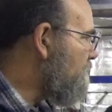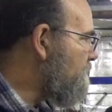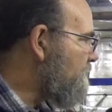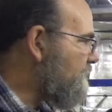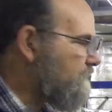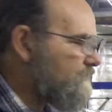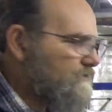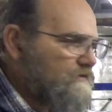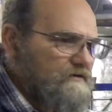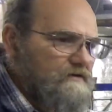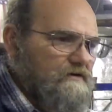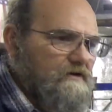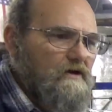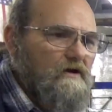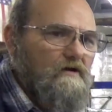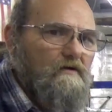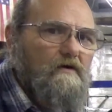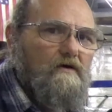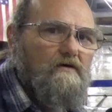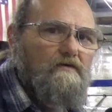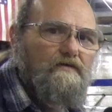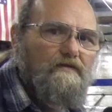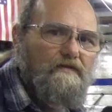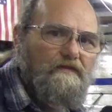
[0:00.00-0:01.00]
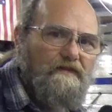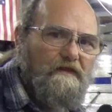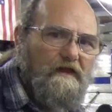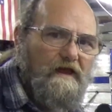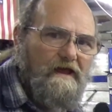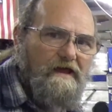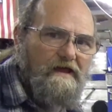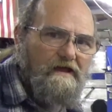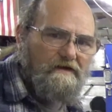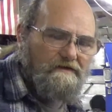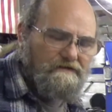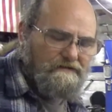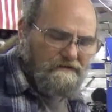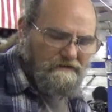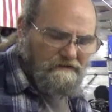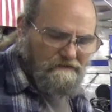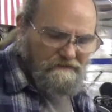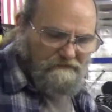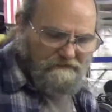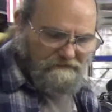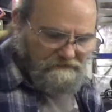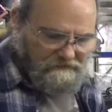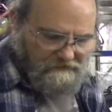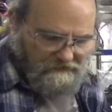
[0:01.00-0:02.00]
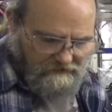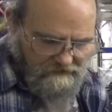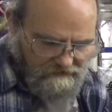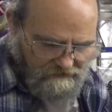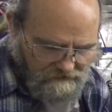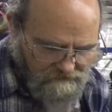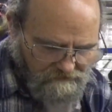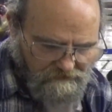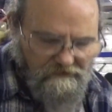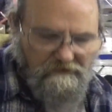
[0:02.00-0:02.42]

be good to go on that. Then